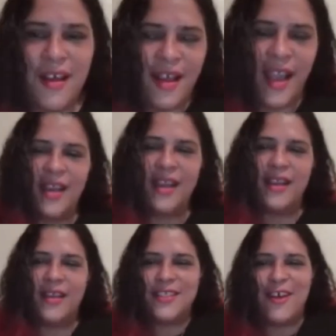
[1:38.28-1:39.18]
I can
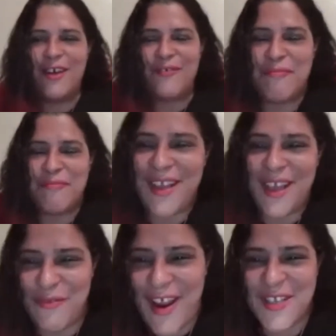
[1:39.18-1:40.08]
kick us off. I've been at
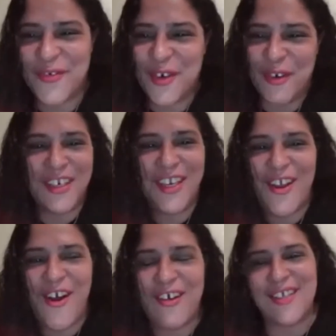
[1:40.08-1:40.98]
Rise for a really
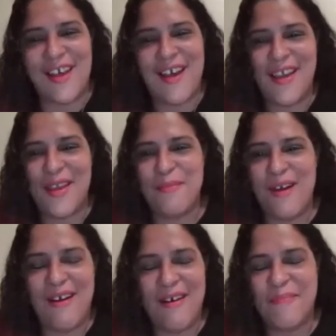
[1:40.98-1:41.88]
long
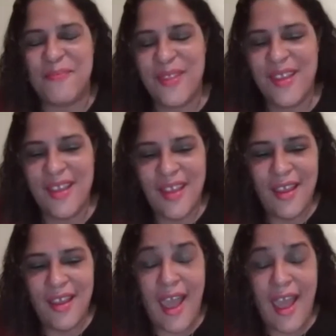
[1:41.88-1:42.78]
time.
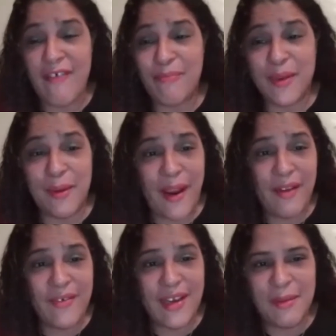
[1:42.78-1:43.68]
I have been a
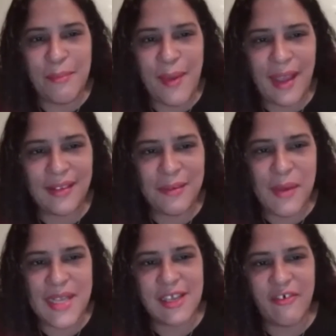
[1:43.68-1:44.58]
parent impacted
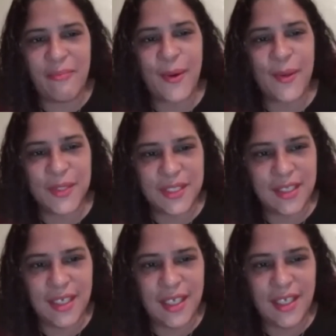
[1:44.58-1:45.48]
myself
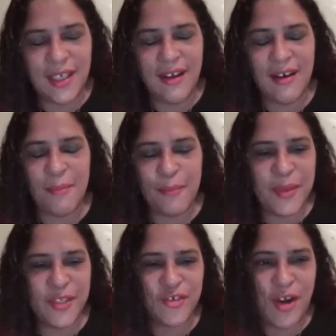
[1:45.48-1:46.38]
personally,
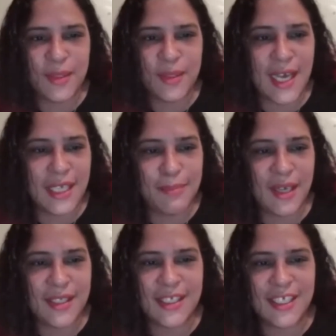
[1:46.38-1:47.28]
been traumatized by
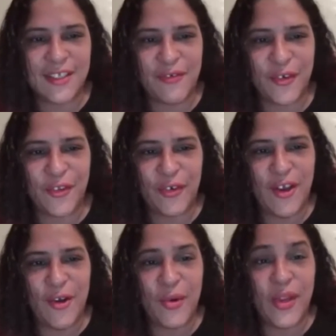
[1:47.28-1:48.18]
the system for 3
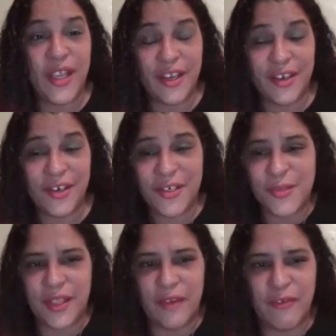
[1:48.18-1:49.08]
whole years
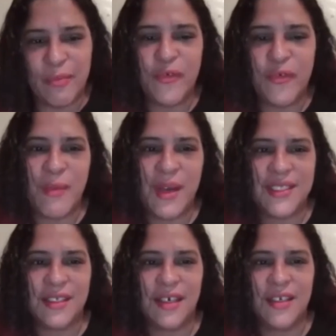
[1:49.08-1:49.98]
when they removed my
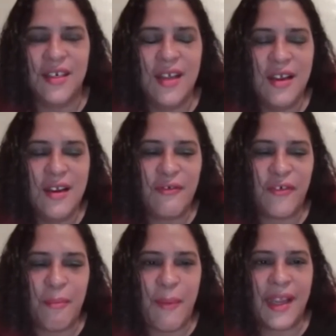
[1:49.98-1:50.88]
son
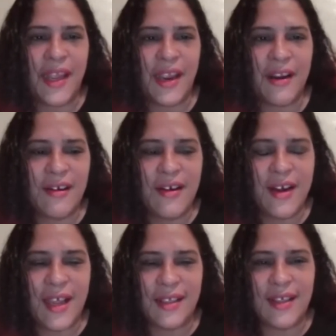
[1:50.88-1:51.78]
from my care.
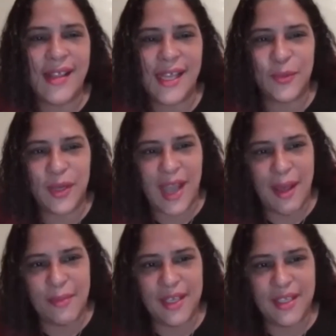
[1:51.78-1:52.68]
And I think that's what
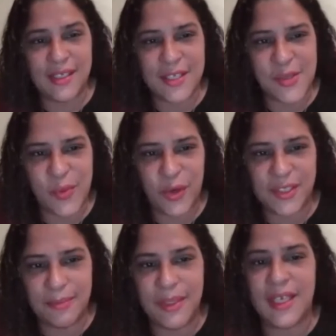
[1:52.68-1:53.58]
got me into this work
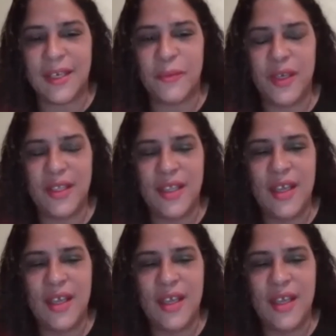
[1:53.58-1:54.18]
to begin with.